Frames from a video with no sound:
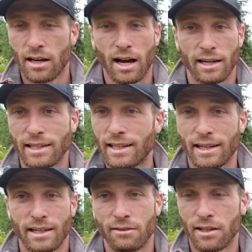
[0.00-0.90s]
Uh, he
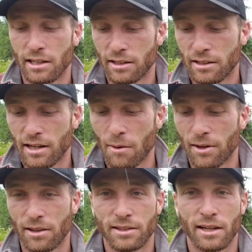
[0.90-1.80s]
did. He, he got
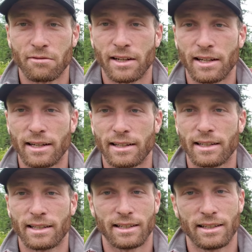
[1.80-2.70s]
me the stuff I needed
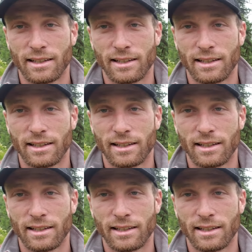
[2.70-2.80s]
to,